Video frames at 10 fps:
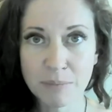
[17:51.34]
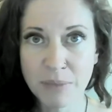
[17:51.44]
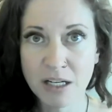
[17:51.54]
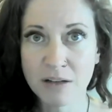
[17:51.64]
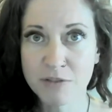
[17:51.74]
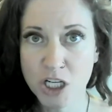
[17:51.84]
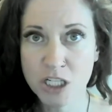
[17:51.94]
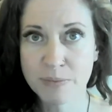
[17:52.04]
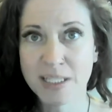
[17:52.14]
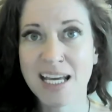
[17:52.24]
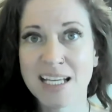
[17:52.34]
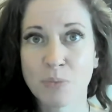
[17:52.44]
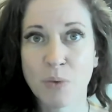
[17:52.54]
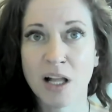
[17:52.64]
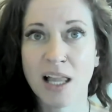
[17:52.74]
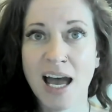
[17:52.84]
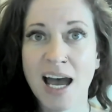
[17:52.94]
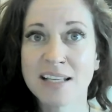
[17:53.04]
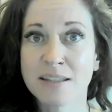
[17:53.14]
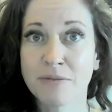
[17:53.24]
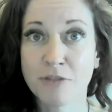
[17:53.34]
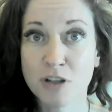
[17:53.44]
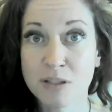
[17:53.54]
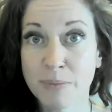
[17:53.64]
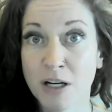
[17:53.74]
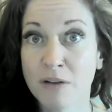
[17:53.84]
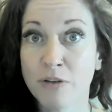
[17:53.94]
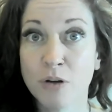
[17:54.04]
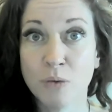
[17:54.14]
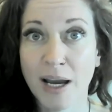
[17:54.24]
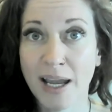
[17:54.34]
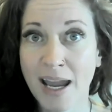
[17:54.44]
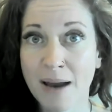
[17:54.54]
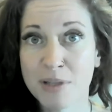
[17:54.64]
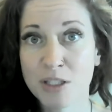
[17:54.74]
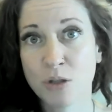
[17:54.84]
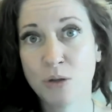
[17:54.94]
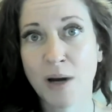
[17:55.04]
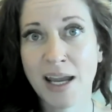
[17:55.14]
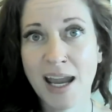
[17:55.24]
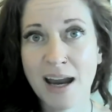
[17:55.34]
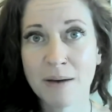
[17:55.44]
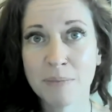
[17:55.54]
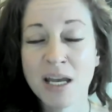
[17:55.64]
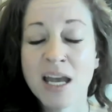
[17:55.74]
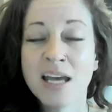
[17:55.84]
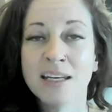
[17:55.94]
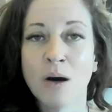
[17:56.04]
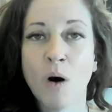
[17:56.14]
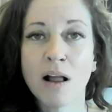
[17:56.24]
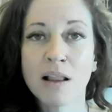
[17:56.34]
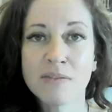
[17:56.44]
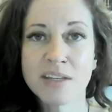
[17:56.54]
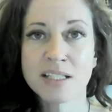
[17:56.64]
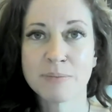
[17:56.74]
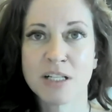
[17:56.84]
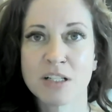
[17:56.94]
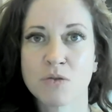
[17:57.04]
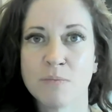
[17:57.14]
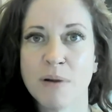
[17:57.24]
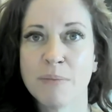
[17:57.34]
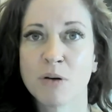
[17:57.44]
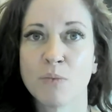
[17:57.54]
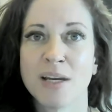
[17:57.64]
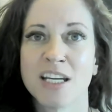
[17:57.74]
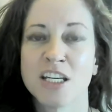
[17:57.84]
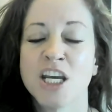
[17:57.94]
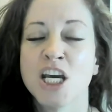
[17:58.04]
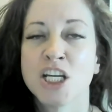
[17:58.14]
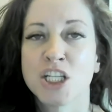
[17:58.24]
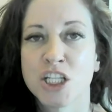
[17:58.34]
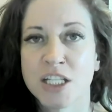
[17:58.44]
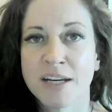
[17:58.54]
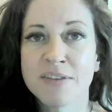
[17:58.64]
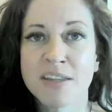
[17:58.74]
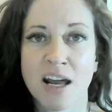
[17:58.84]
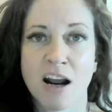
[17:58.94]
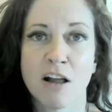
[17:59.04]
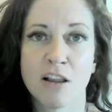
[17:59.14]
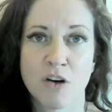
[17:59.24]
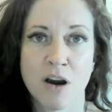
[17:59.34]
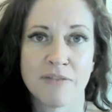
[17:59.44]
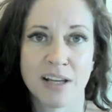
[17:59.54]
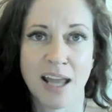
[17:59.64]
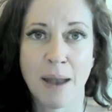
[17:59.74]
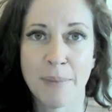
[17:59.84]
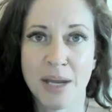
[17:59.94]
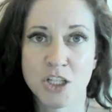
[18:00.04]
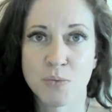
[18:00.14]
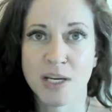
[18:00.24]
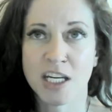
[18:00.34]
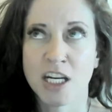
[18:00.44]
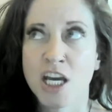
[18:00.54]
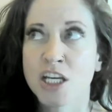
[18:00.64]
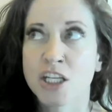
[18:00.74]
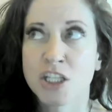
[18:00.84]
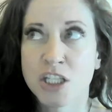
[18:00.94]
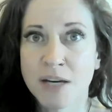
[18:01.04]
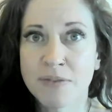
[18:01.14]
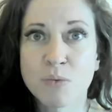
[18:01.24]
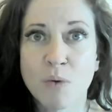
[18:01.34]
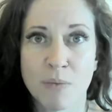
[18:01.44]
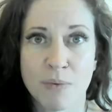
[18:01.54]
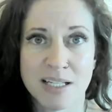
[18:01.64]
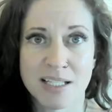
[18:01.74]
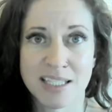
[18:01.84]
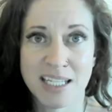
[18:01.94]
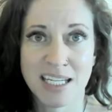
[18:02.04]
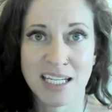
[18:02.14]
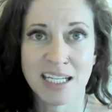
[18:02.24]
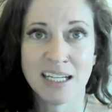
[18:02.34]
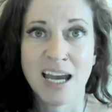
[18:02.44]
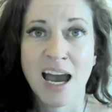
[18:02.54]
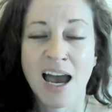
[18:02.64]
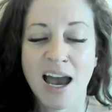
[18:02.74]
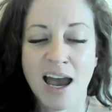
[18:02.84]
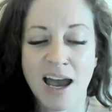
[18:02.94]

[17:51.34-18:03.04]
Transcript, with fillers: second mirror of judgment, as well as the first mirror of who I am is who I am. Now, all of these mirrors, remember, we can shift that holographic image. We can shift what we see